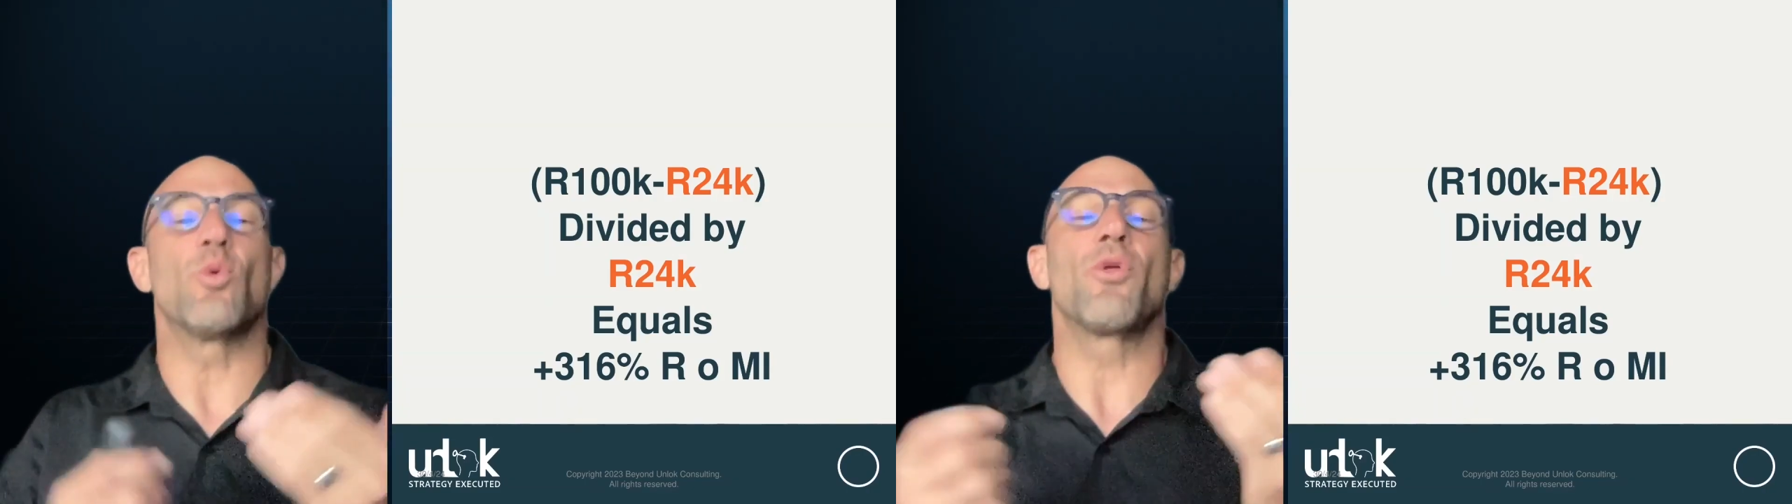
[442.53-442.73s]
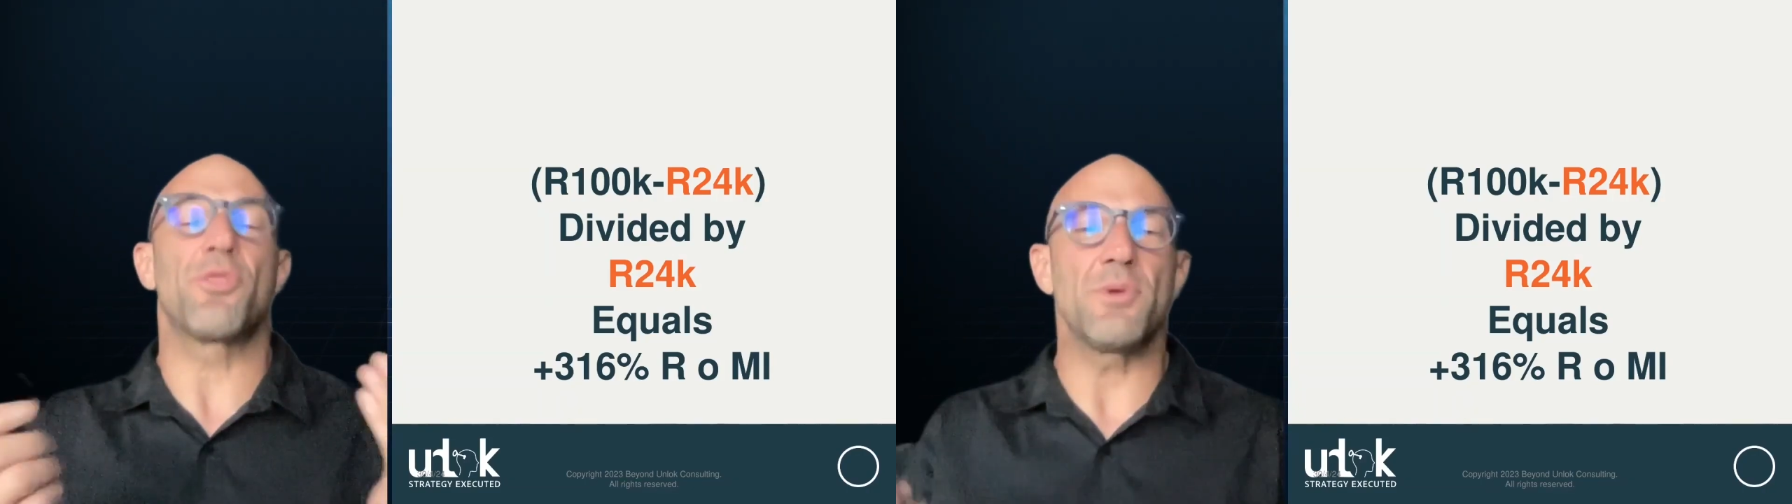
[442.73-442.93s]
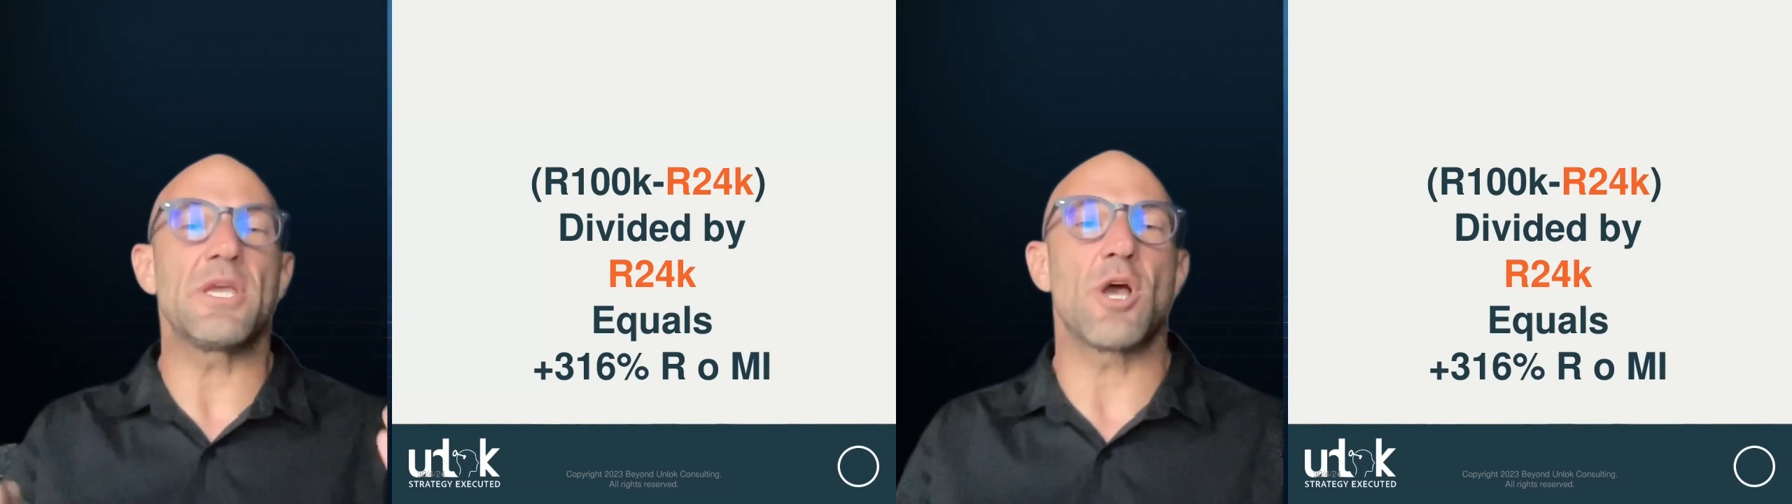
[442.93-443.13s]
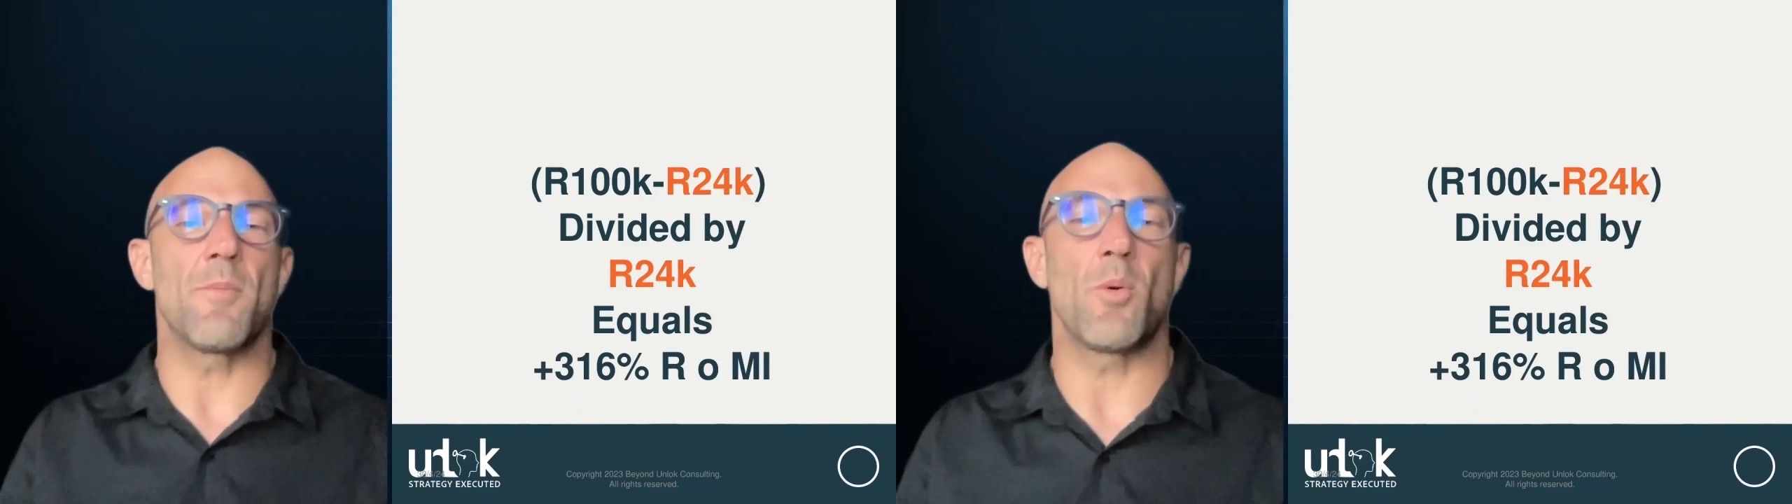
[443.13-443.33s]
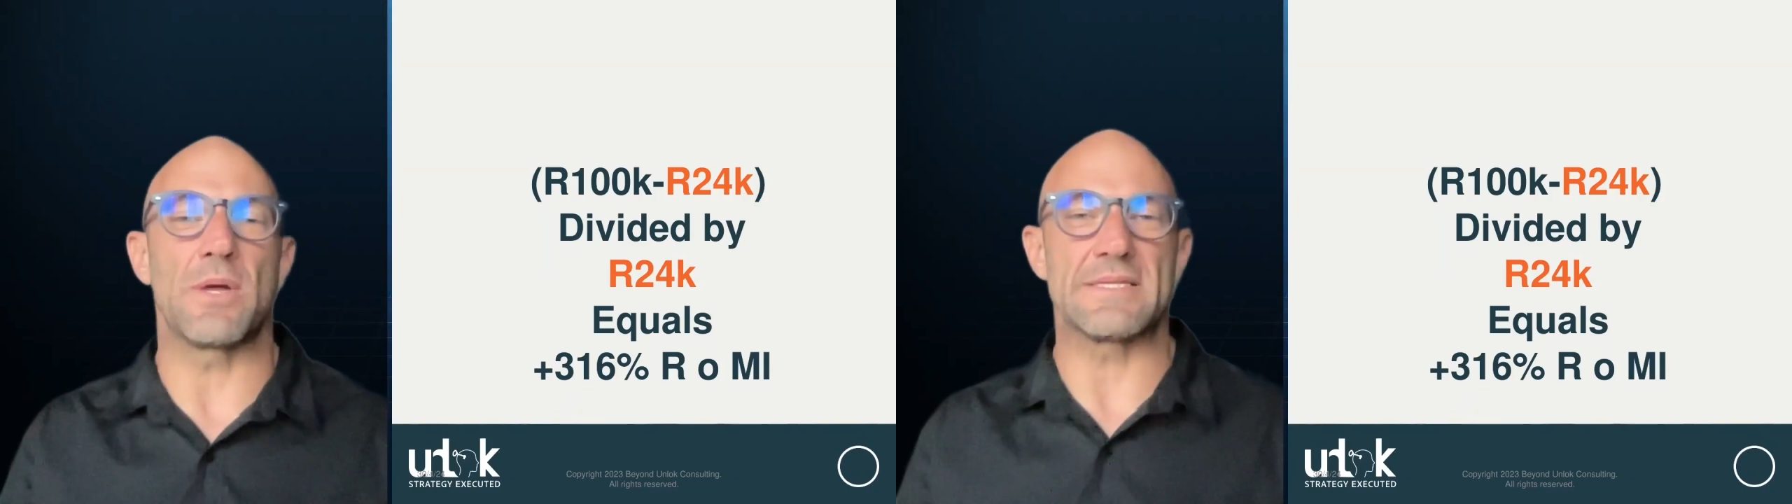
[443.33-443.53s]
or
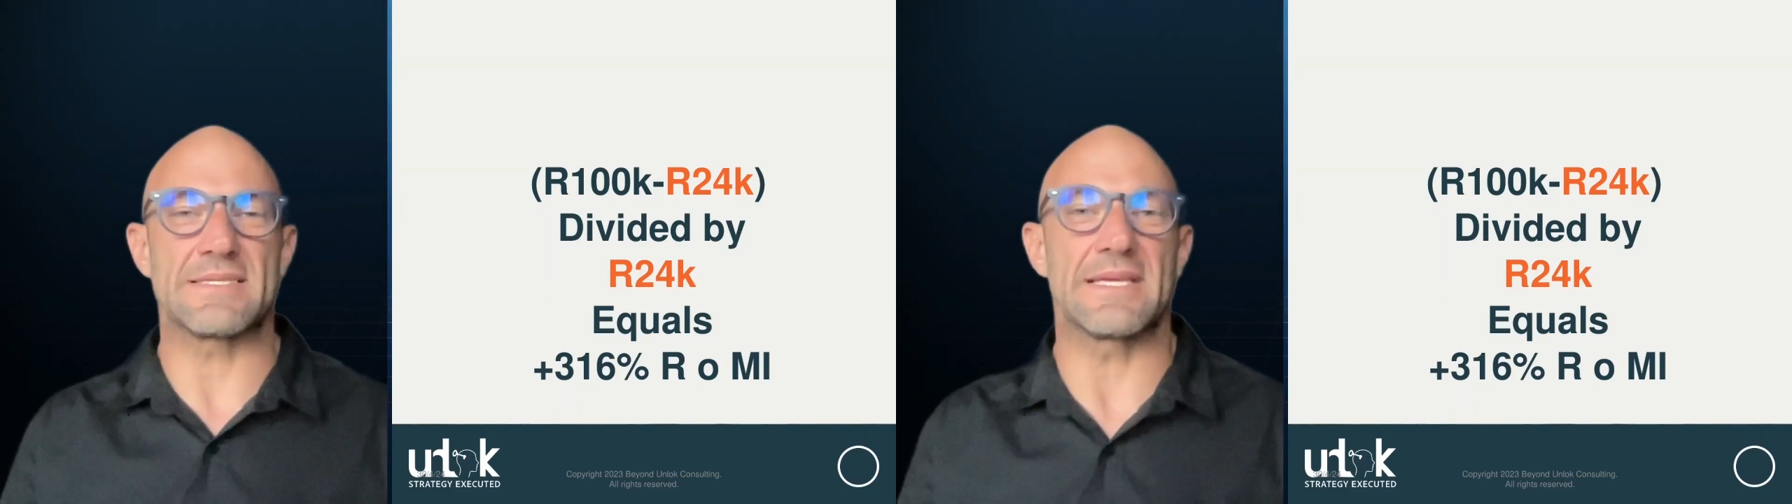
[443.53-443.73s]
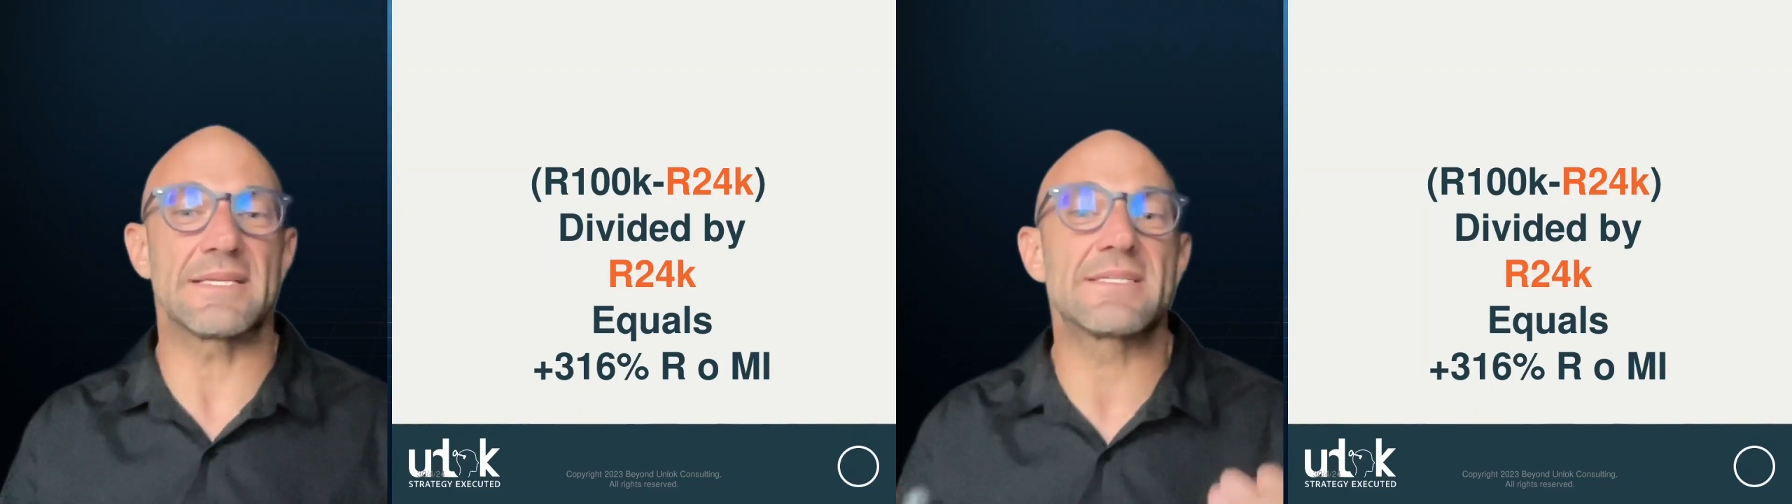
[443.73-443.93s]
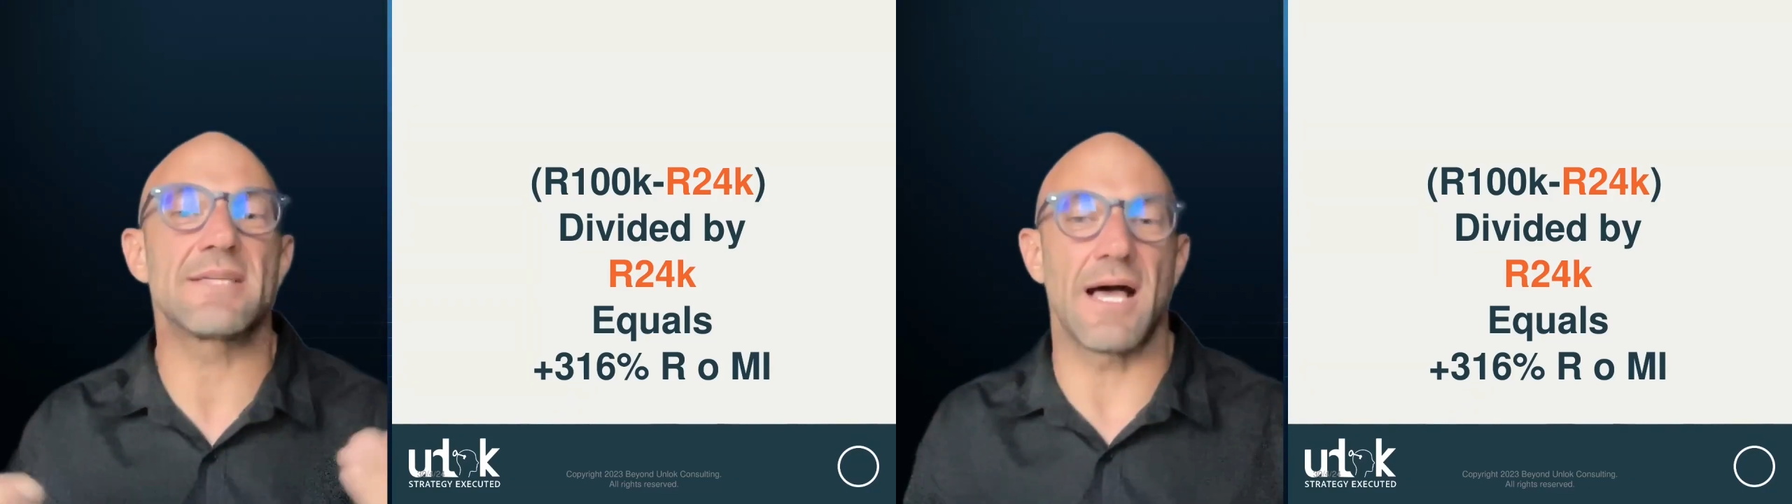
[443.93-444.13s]
3.16